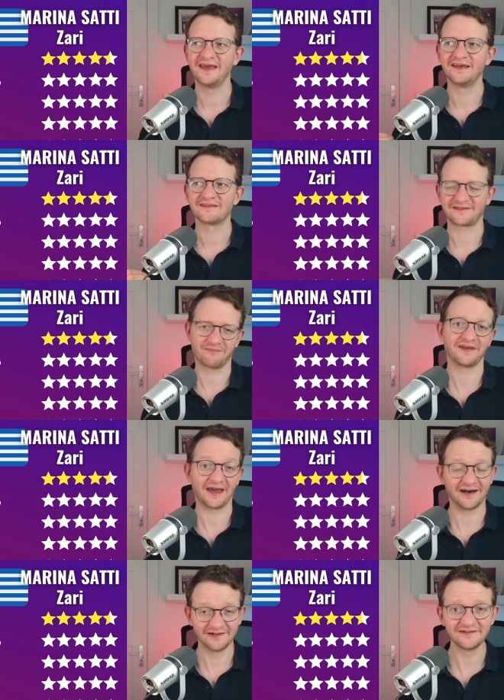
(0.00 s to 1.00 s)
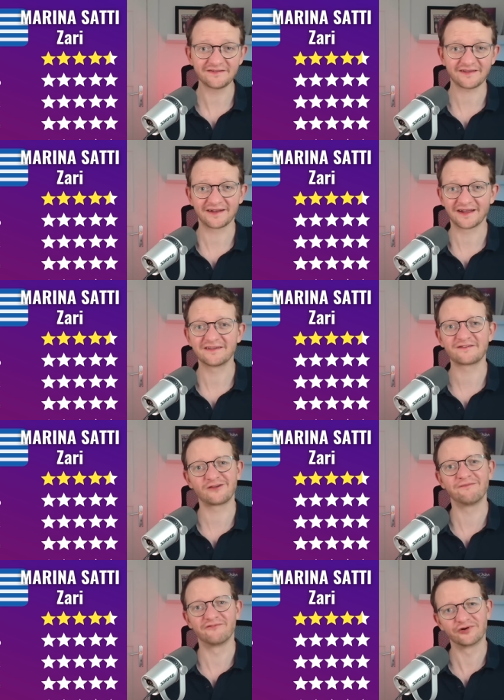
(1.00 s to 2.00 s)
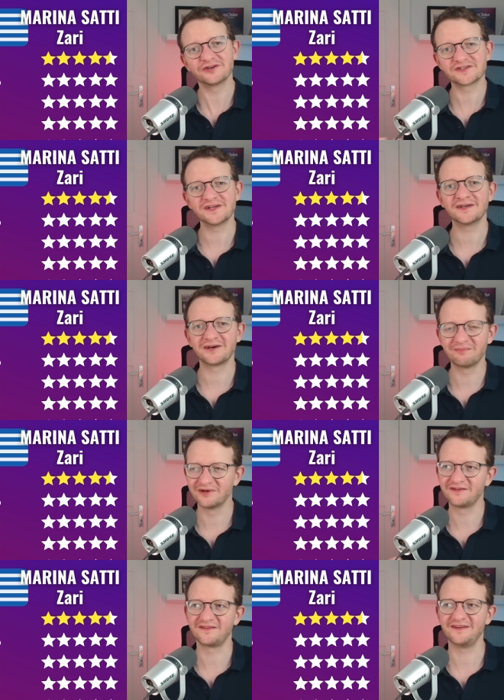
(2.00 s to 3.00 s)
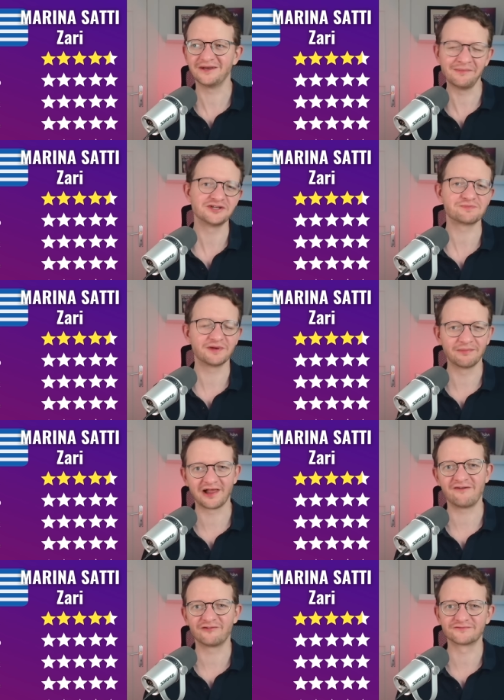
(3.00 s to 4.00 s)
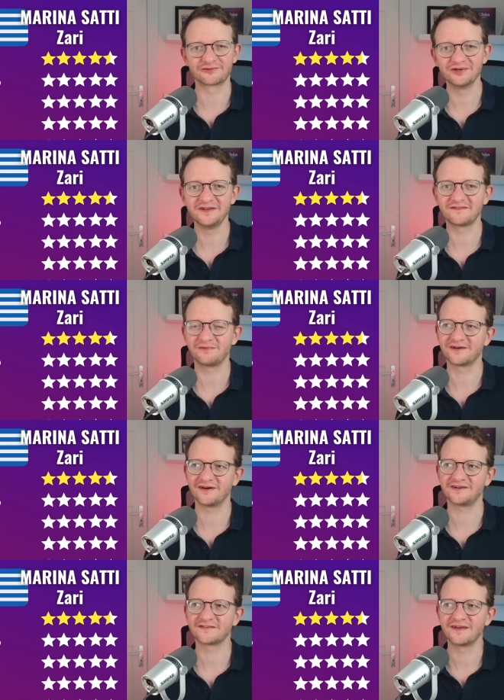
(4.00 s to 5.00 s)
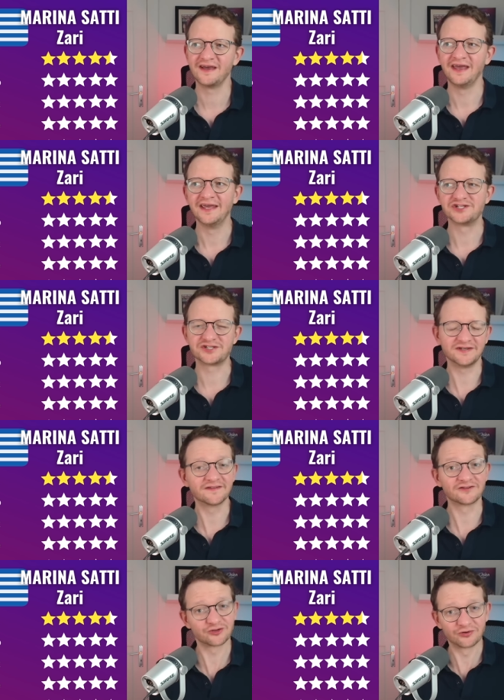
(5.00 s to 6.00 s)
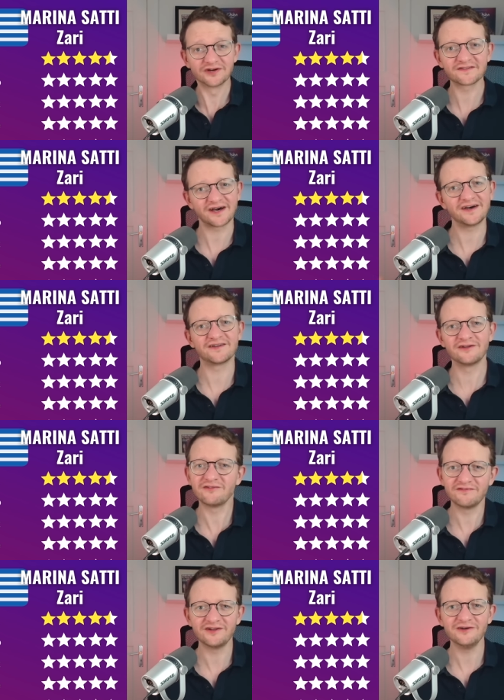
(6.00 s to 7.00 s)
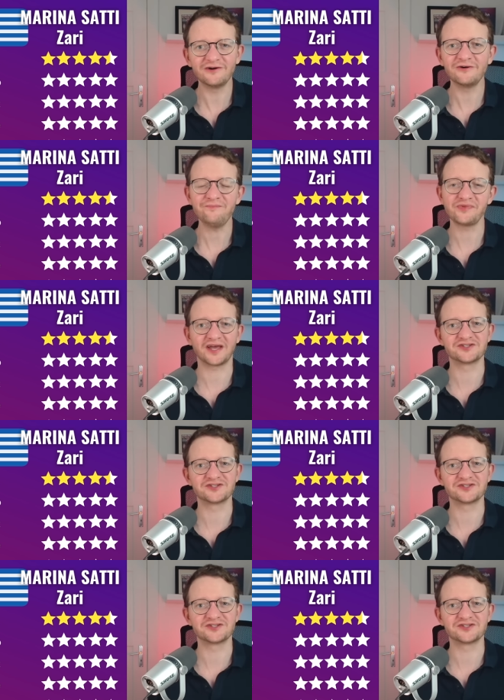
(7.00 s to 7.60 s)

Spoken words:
something else, and that is subverting a bit the image people have of Greece, because she is a tourist guide in the video and